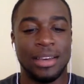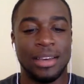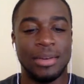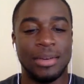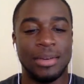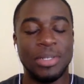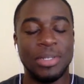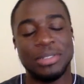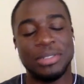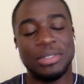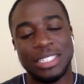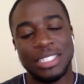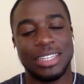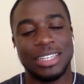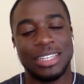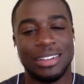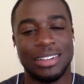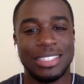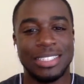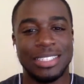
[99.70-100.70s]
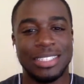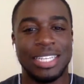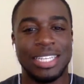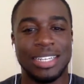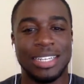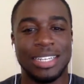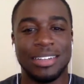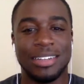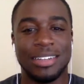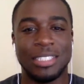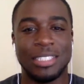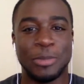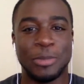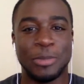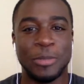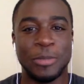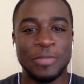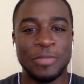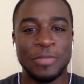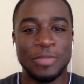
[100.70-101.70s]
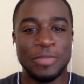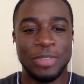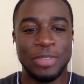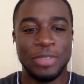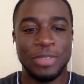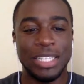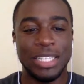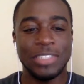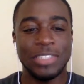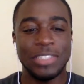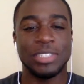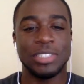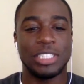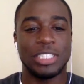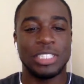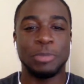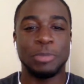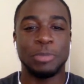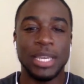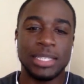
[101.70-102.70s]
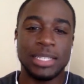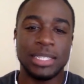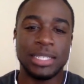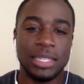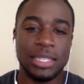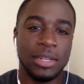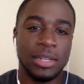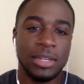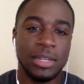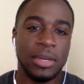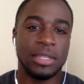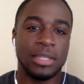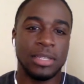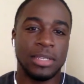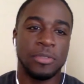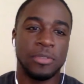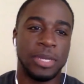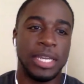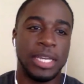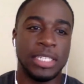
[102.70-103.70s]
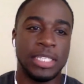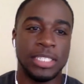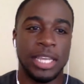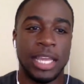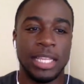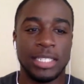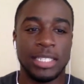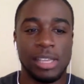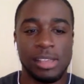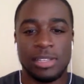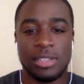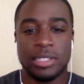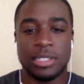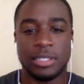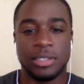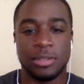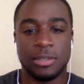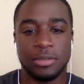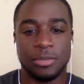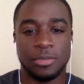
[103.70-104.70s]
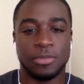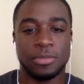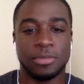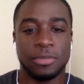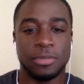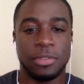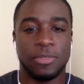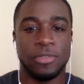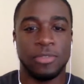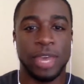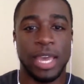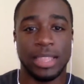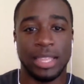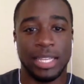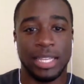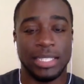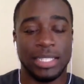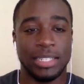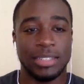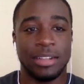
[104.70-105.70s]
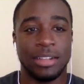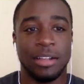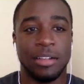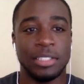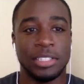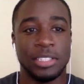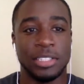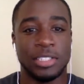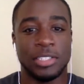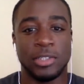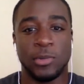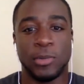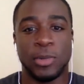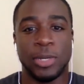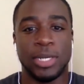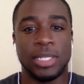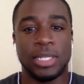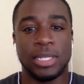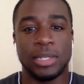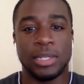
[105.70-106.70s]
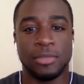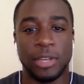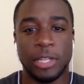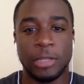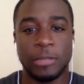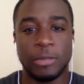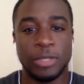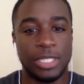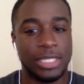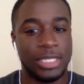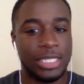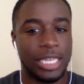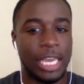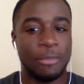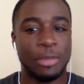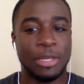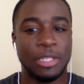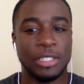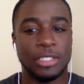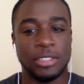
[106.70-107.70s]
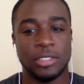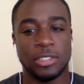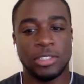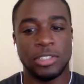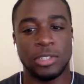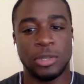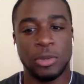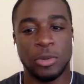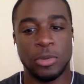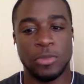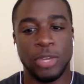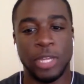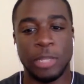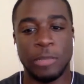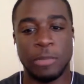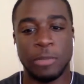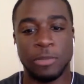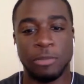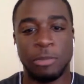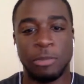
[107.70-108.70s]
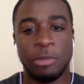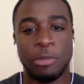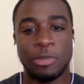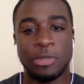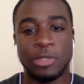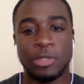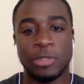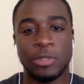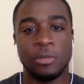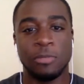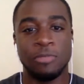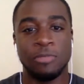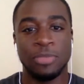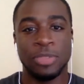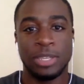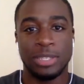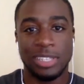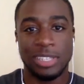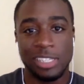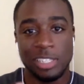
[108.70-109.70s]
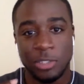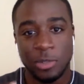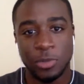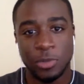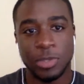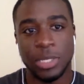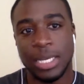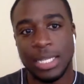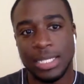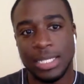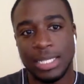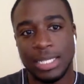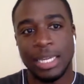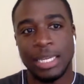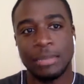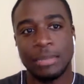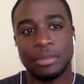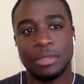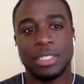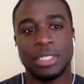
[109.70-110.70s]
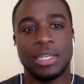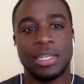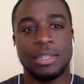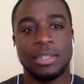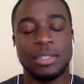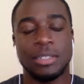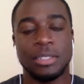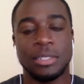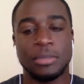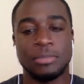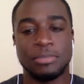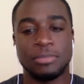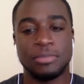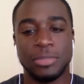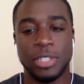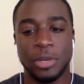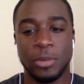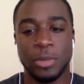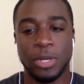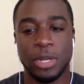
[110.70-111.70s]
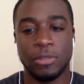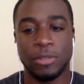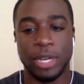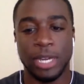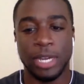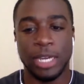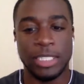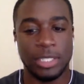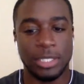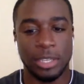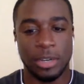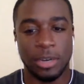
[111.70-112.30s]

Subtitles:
Well, in college, late college, but yeah, it's interesting just being, at a youthful age and just the fact that technology is so readily available. These game engines are so available for people to just create games at whatever age.